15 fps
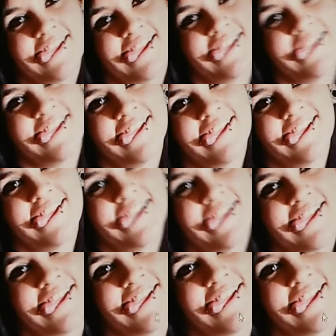It's pretty easy.
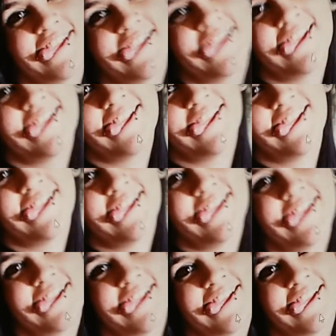
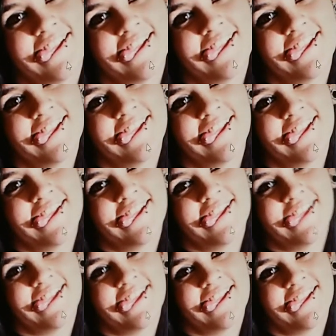Make sure you have the
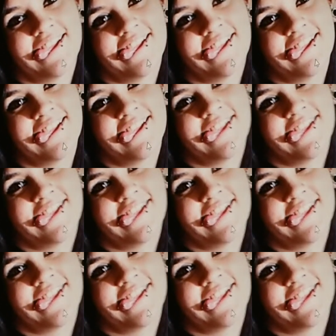uh,